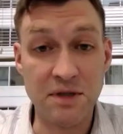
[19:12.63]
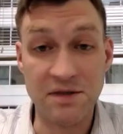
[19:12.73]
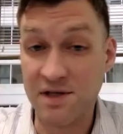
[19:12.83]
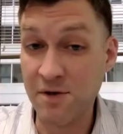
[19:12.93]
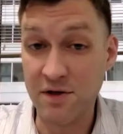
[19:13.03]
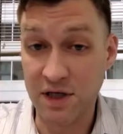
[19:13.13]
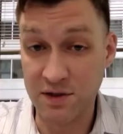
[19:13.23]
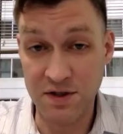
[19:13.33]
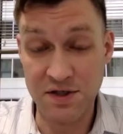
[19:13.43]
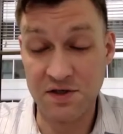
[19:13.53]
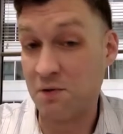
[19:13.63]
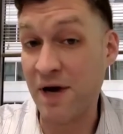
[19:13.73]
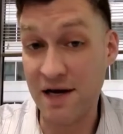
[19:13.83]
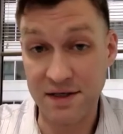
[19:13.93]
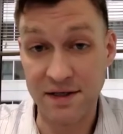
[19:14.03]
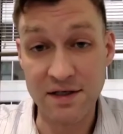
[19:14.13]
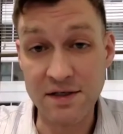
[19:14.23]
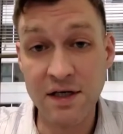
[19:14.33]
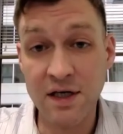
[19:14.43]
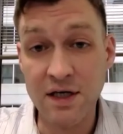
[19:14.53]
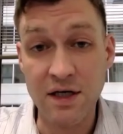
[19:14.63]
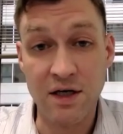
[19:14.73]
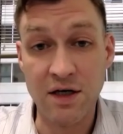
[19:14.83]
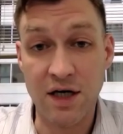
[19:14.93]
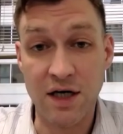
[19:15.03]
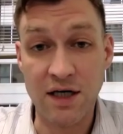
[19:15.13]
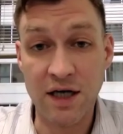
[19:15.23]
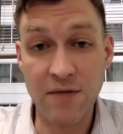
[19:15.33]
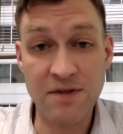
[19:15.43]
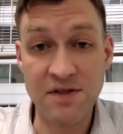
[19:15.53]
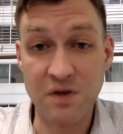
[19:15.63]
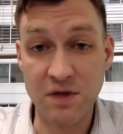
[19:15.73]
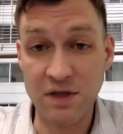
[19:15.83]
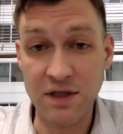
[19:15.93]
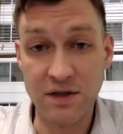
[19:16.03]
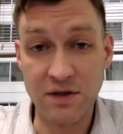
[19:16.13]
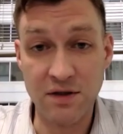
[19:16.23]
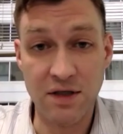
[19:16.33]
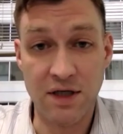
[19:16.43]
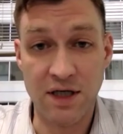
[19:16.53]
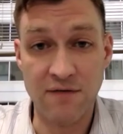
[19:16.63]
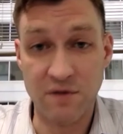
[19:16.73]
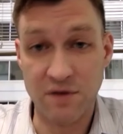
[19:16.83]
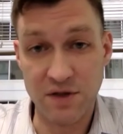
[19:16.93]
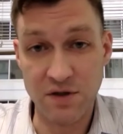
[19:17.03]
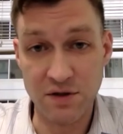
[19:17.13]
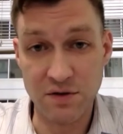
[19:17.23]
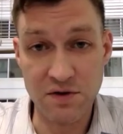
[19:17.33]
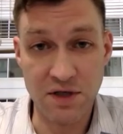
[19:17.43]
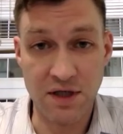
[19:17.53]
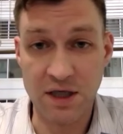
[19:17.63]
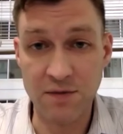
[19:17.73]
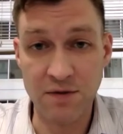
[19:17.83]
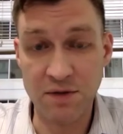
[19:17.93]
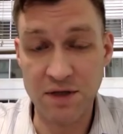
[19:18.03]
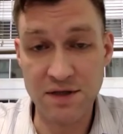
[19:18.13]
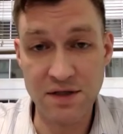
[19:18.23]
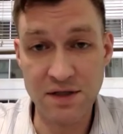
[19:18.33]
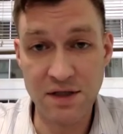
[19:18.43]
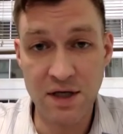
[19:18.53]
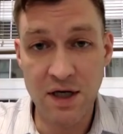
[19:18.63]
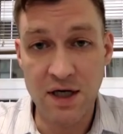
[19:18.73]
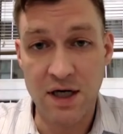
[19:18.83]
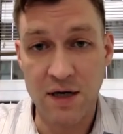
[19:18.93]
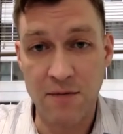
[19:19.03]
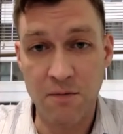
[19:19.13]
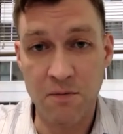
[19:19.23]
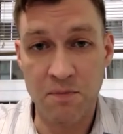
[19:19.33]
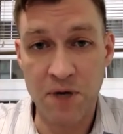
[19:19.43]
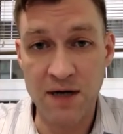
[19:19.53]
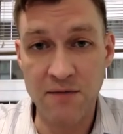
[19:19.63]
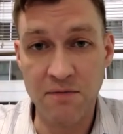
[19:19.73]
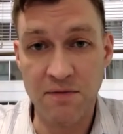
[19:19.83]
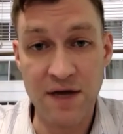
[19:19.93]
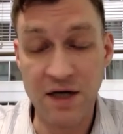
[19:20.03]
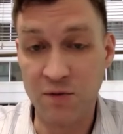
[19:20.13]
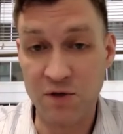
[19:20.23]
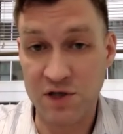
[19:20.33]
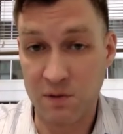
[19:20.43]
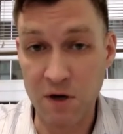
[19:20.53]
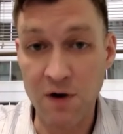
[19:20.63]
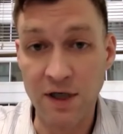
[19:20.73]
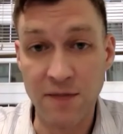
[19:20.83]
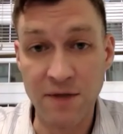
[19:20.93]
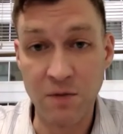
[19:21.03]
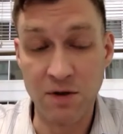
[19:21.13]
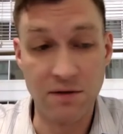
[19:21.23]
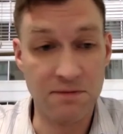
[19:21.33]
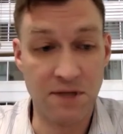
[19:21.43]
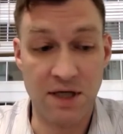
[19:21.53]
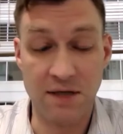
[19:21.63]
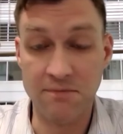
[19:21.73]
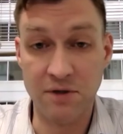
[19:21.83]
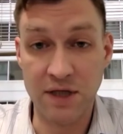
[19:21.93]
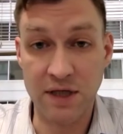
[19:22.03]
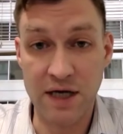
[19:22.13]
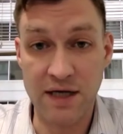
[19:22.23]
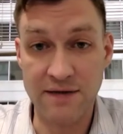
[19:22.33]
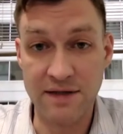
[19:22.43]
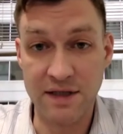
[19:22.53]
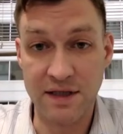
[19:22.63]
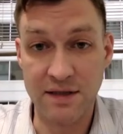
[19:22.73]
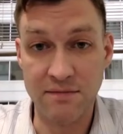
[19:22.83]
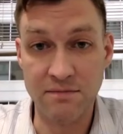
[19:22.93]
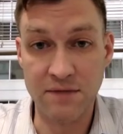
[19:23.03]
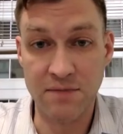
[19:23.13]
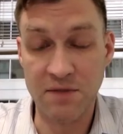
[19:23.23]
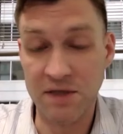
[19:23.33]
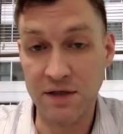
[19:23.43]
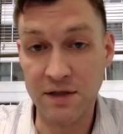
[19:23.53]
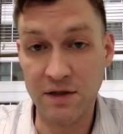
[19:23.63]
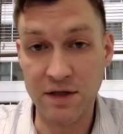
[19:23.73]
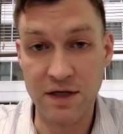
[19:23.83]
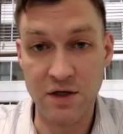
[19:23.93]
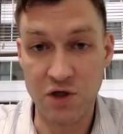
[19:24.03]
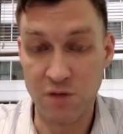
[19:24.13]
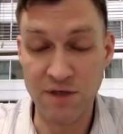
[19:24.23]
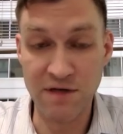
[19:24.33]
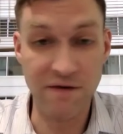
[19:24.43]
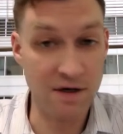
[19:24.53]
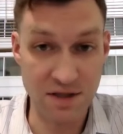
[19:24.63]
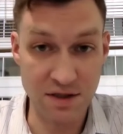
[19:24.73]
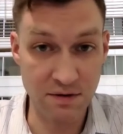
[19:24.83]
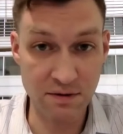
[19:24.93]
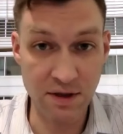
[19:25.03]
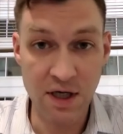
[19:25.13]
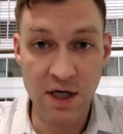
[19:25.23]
Some other countries are surpassing us. Cannabis is only legal for adult use in a couple of places, but that number is growing. I mean, we're looking at it being legal in Germany very soon.